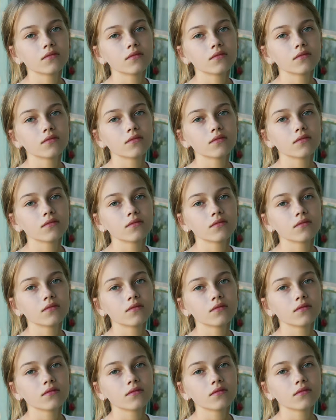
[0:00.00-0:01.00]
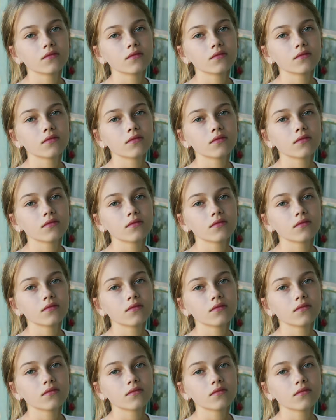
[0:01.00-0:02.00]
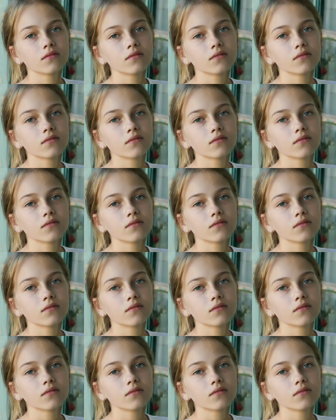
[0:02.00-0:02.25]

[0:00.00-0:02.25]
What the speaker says: (silence)